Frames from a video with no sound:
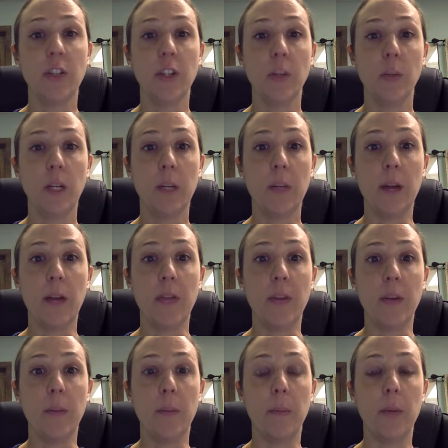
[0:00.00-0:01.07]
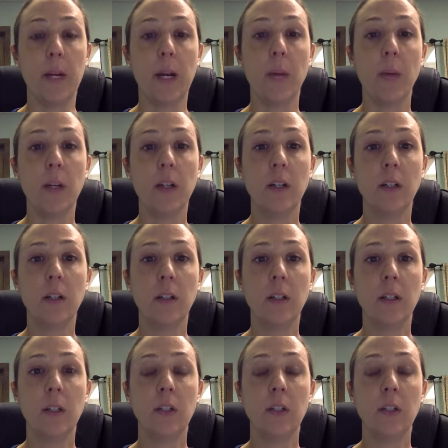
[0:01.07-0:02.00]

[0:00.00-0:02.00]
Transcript: you're going to read about them, but I will